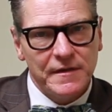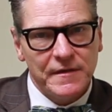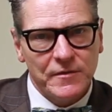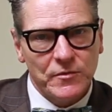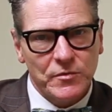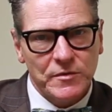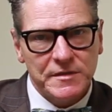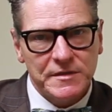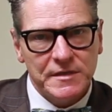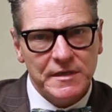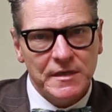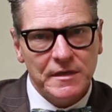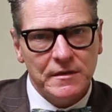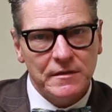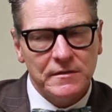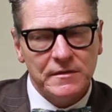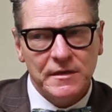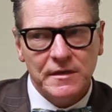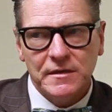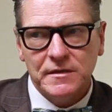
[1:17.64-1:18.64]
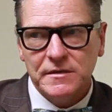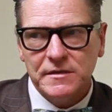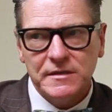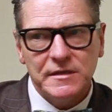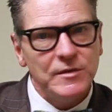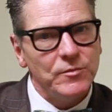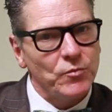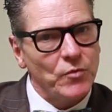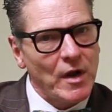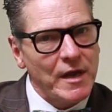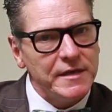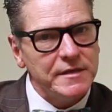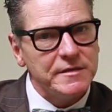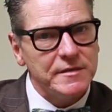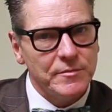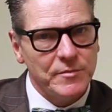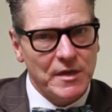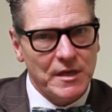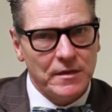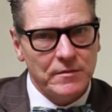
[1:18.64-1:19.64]
in the receipt didn't seem right
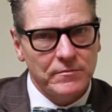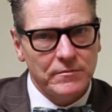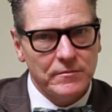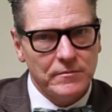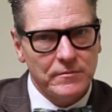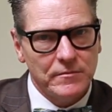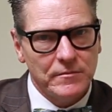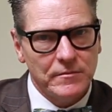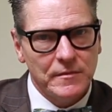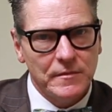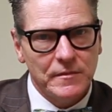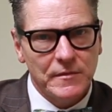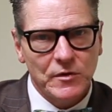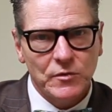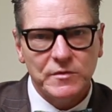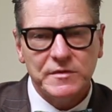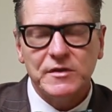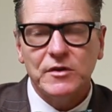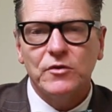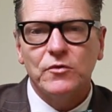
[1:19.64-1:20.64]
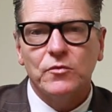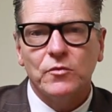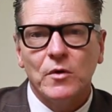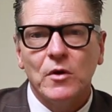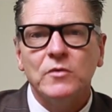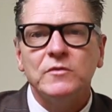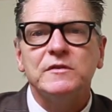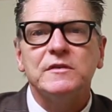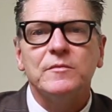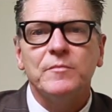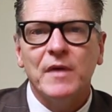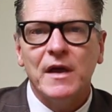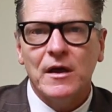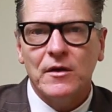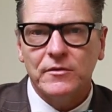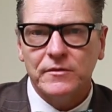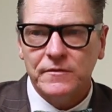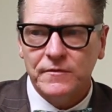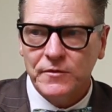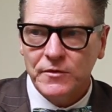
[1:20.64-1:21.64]
to me. There was a gross
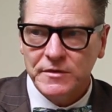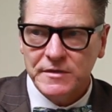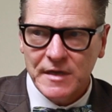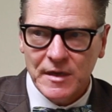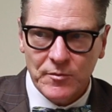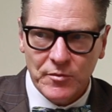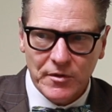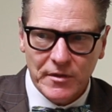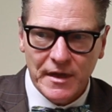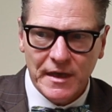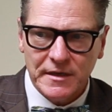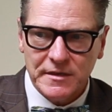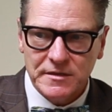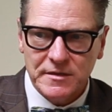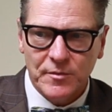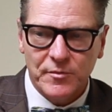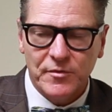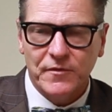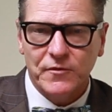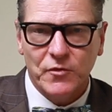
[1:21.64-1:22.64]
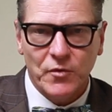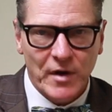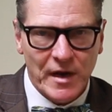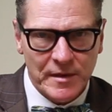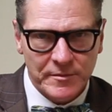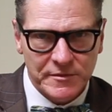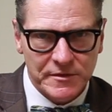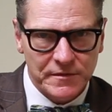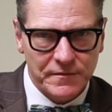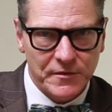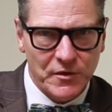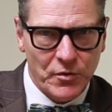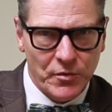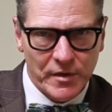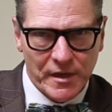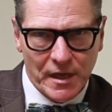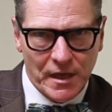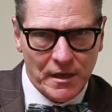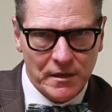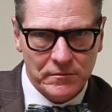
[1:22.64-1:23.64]
amount, for example, X number of grams of
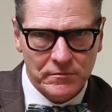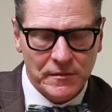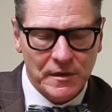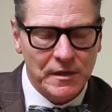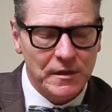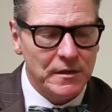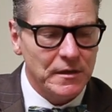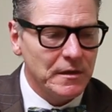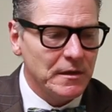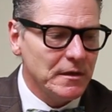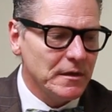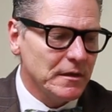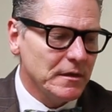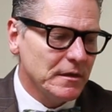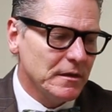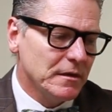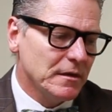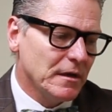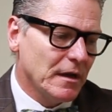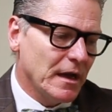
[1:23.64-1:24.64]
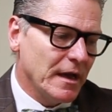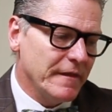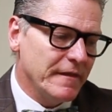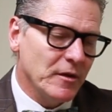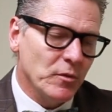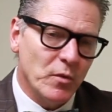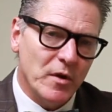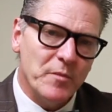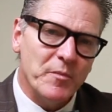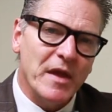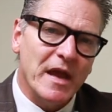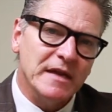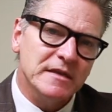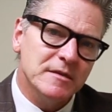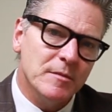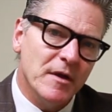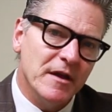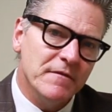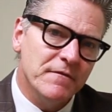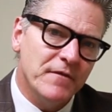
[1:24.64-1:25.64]
cocaine. I then went back
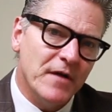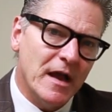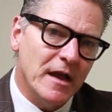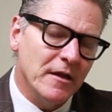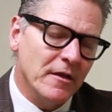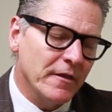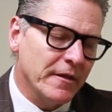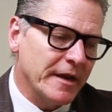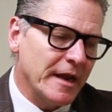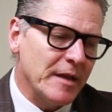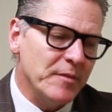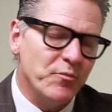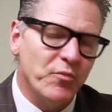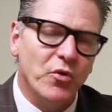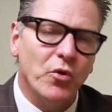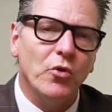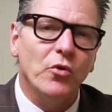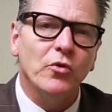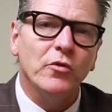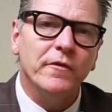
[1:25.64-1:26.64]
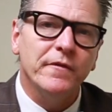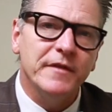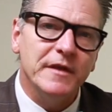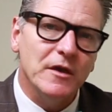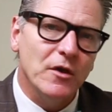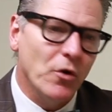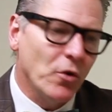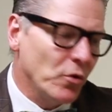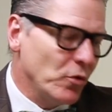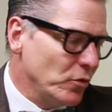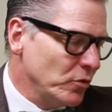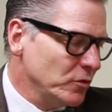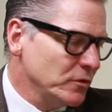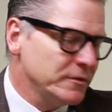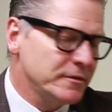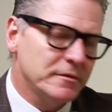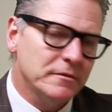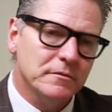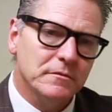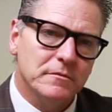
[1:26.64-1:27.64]
to my file and I pulled the
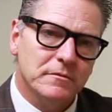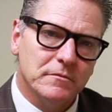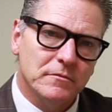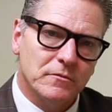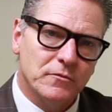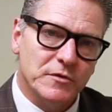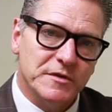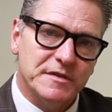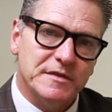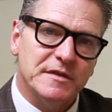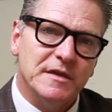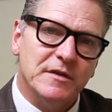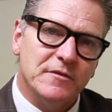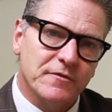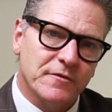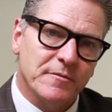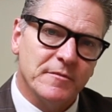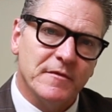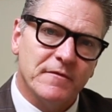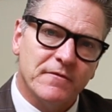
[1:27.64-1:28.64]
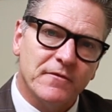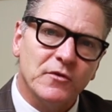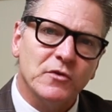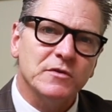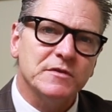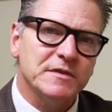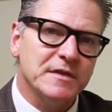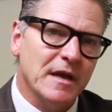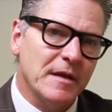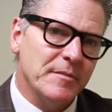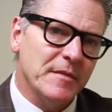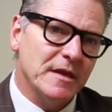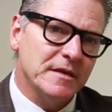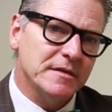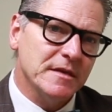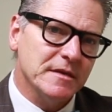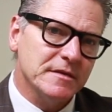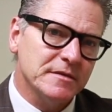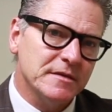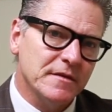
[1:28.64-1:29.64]
old receipt from the first time they
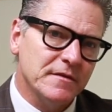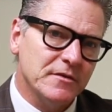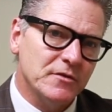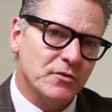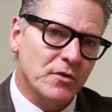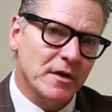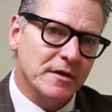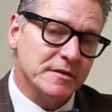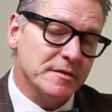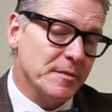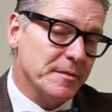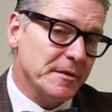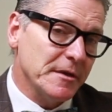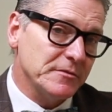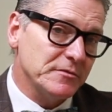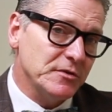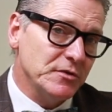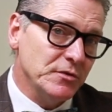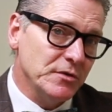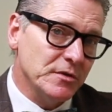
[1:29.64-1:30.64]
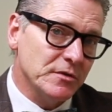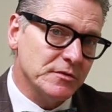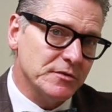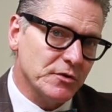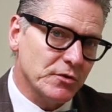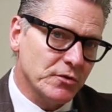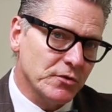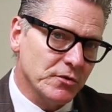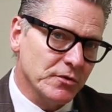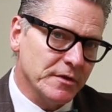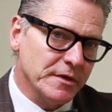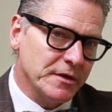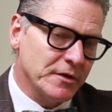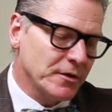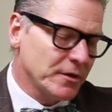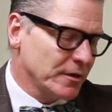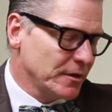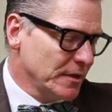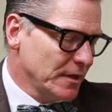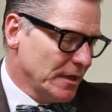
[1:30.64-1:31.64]
tested the drugs about 2 years
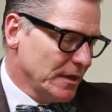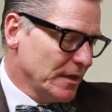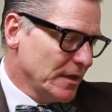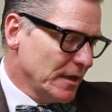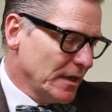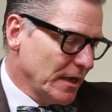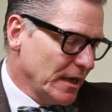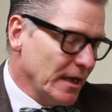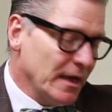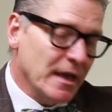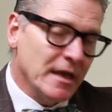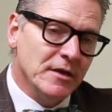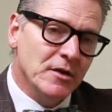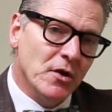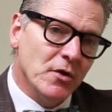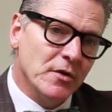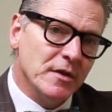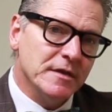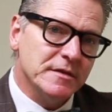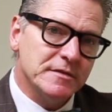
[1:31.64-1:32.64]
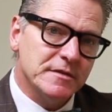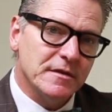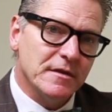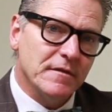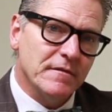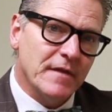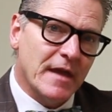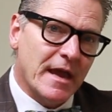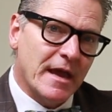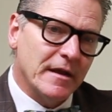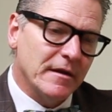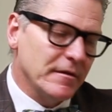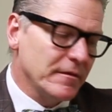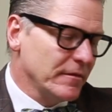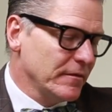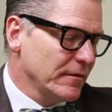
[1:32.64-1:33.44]
earlier, and I noticed that